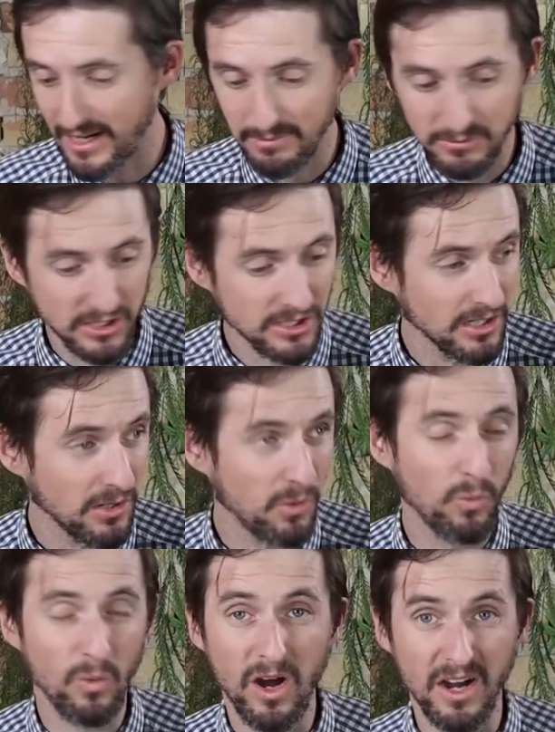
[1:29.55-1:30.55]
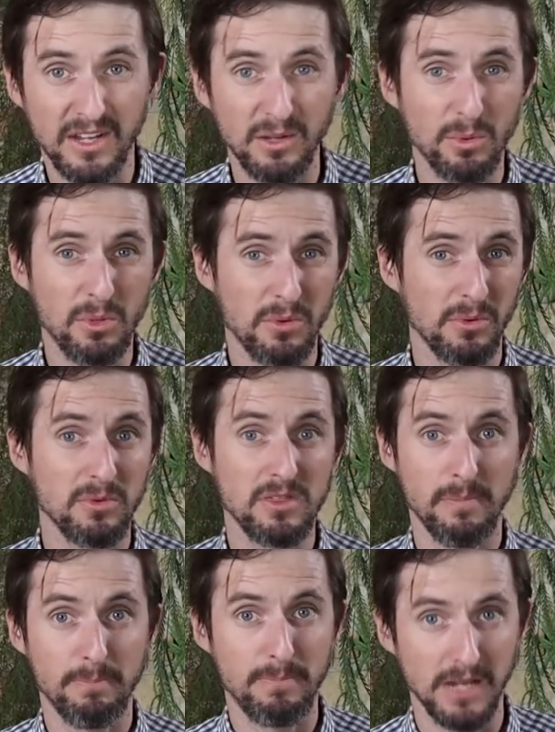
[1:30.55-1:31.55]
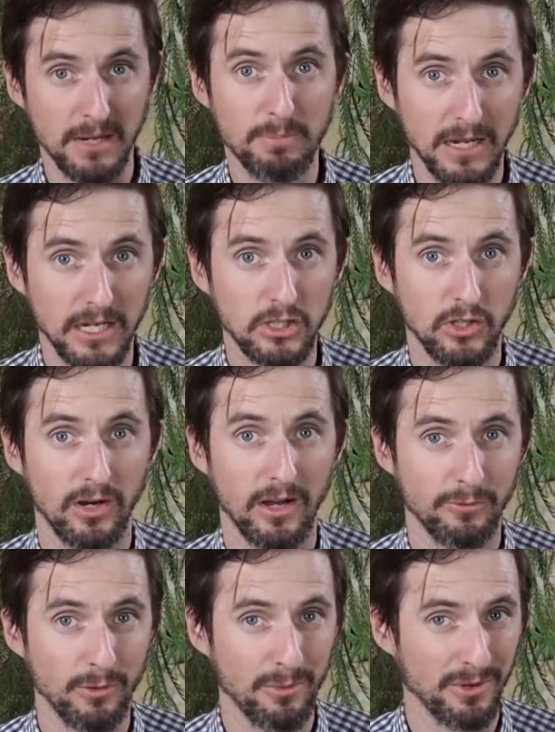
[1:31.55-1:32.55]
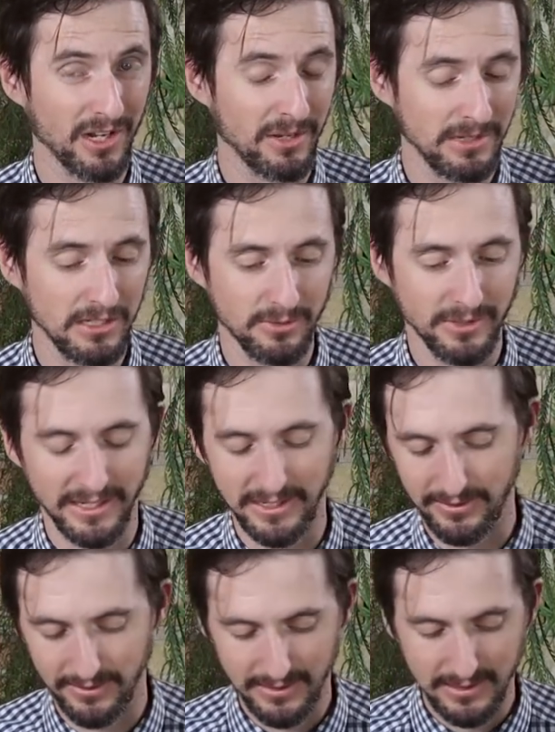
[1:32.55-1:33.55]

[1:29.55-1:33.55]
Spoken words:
I'm just going to walk you through the big picture of what we're going to be doing here.